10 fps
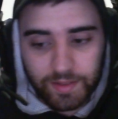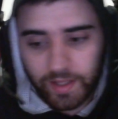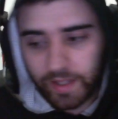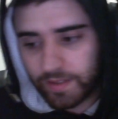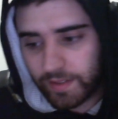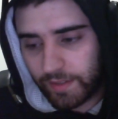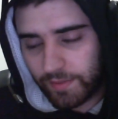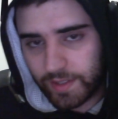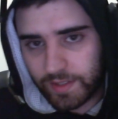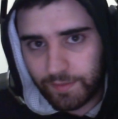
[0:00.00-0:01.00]
Tainted have
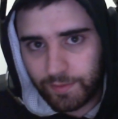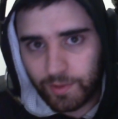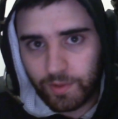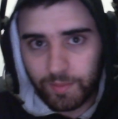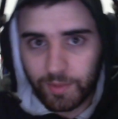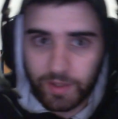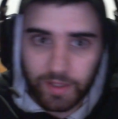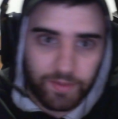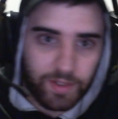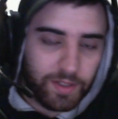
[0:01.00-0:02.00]
their set for. Immunity
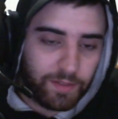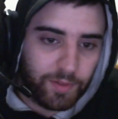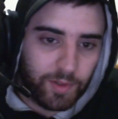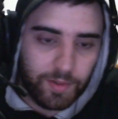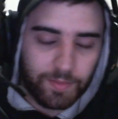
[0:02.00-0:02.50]
have their set for.